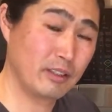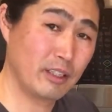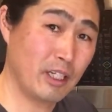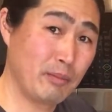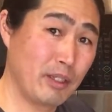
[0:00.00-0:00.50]

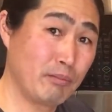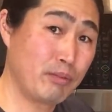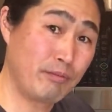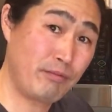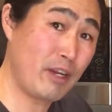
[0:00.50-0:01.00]
I mean,
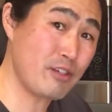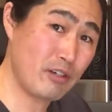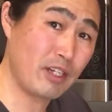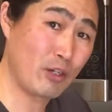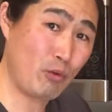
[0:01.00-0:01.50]

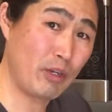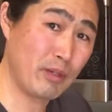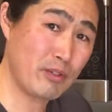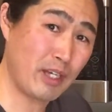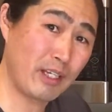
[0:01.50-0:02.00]
professional
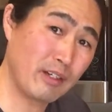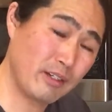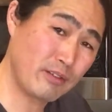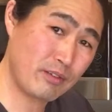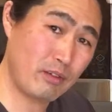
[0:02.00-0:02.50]
equipment, I
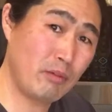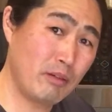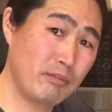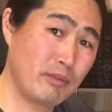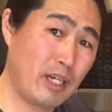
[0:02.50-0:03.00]
know
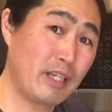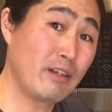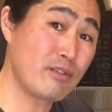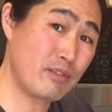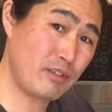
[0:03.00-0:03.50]

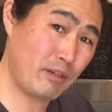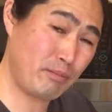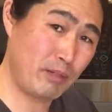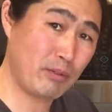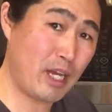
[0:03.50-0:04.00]
some
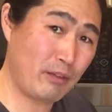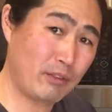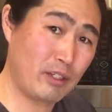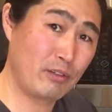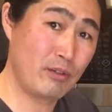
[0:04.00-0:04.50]
people out
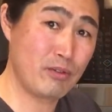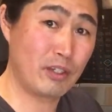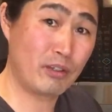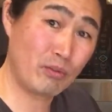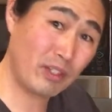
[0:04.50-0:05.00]
there
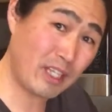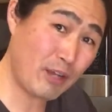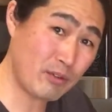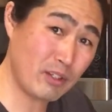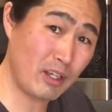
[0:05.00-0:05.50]
using
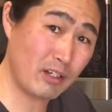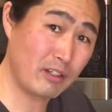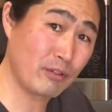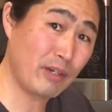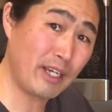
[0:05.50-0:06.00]

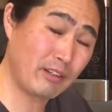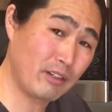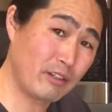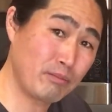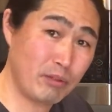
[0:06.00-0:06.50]
$3,000
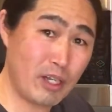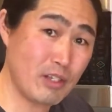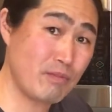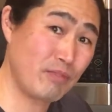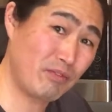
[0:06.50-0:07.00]
grinder
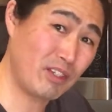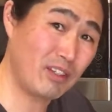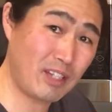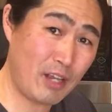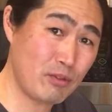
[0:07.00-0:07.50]
plus
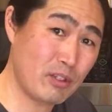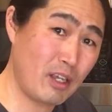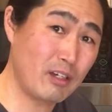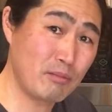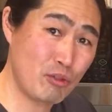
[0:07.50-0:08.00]

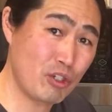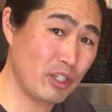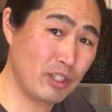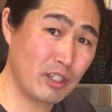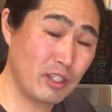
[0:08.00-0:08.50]
$15,000
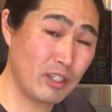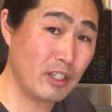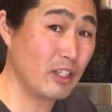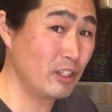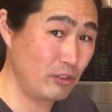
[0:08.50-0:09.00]
machine.
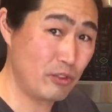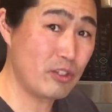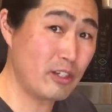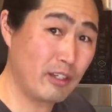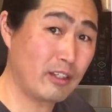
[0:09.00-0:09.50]
You're
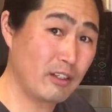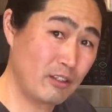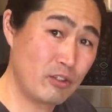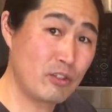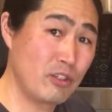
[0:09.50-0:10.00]
still
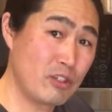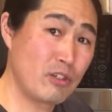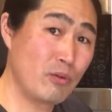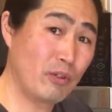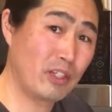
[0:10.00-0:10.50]

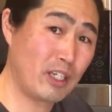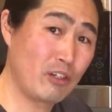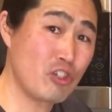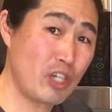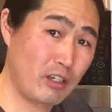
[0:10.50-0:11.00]
going to get
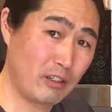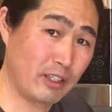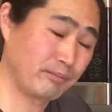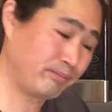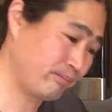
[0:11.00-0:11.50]
a
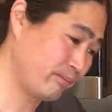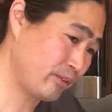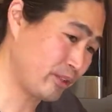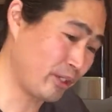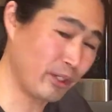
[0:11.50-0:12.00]
channeling.
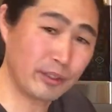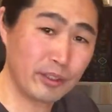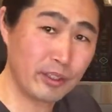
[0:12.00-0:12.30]
So